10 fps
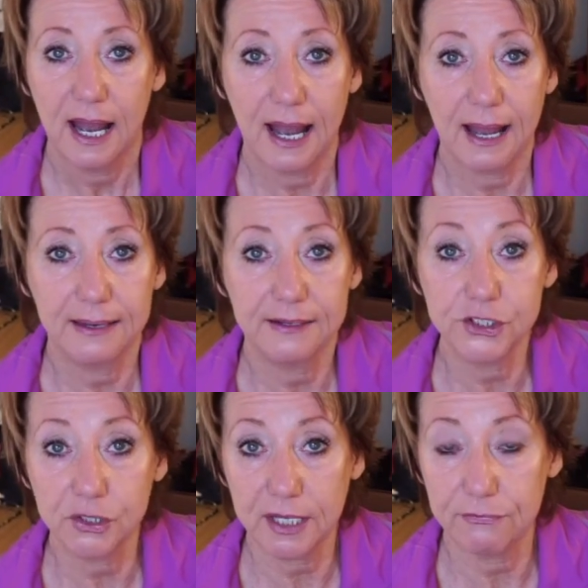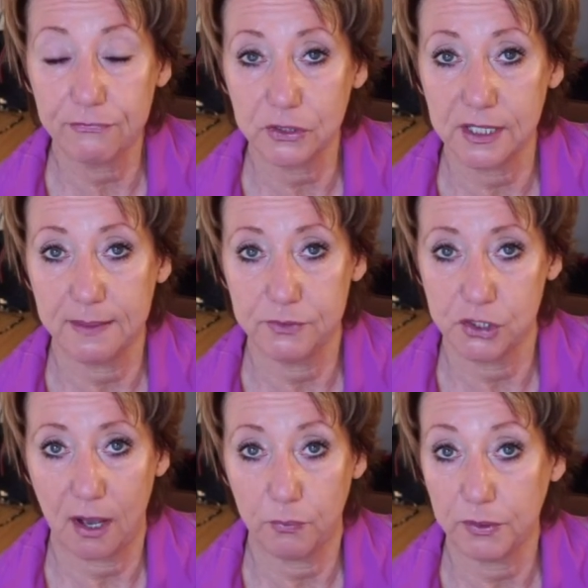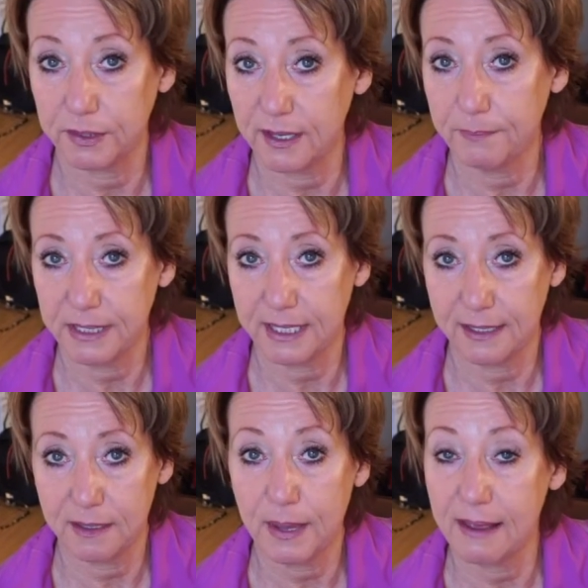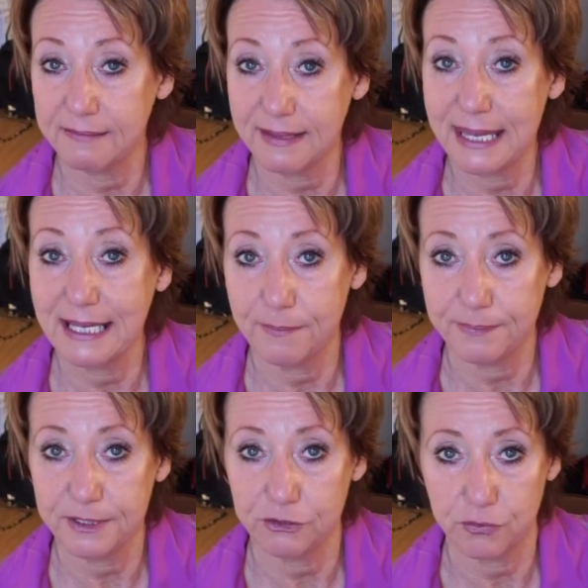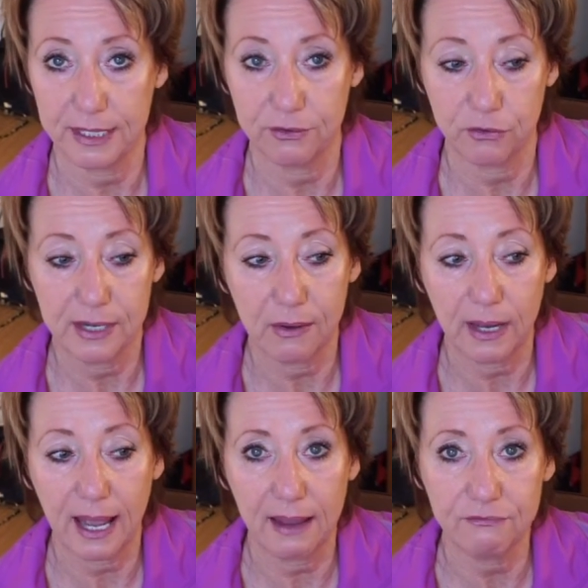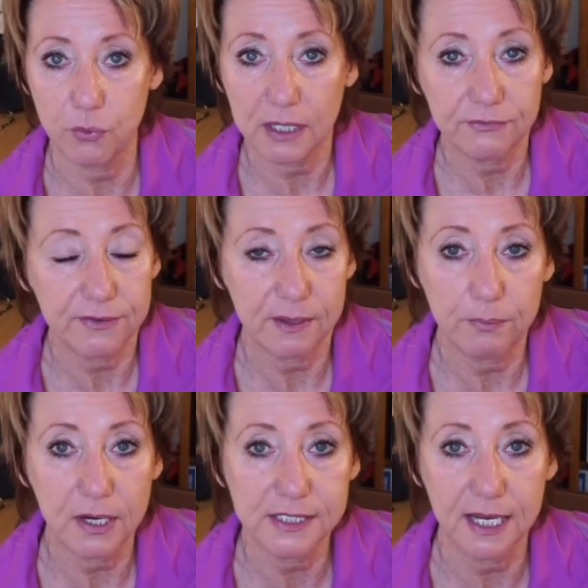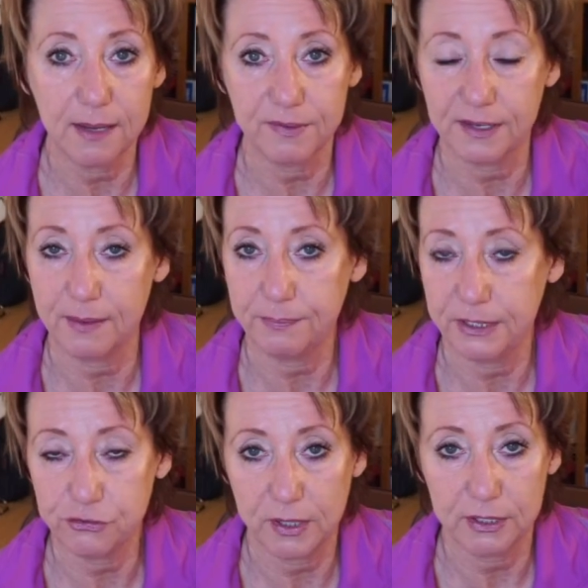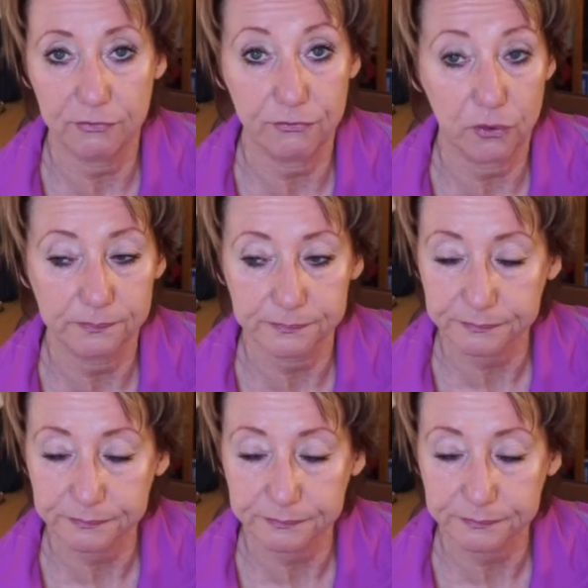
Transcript: I took a full-time job with the company I am as a company trainer. Now, I've worked for them part-time as a company trainer for